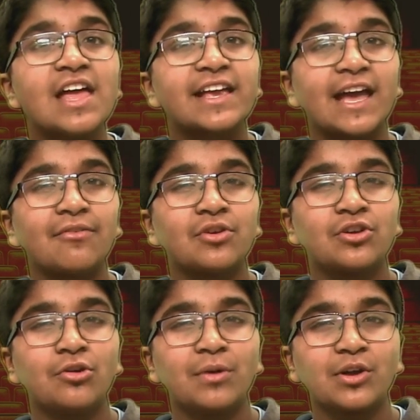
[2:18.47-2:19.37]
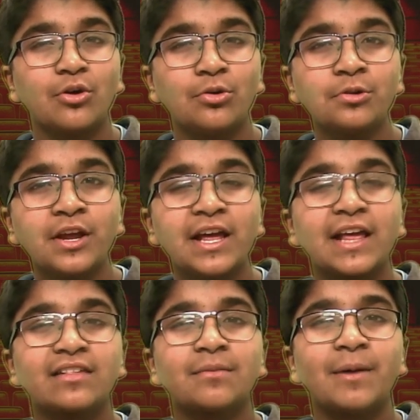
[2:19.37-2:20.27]
Kevin Gu in Gold,
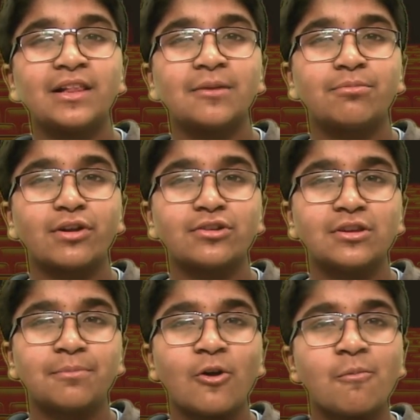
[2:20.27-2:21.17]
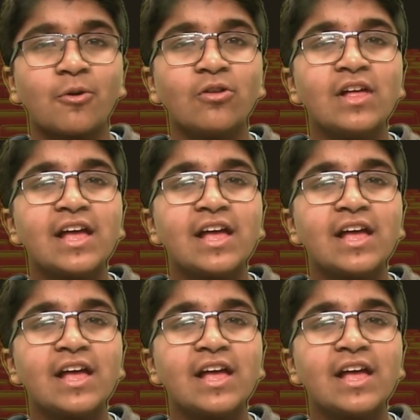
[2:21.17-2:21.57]
Isabella Brittle in Purple,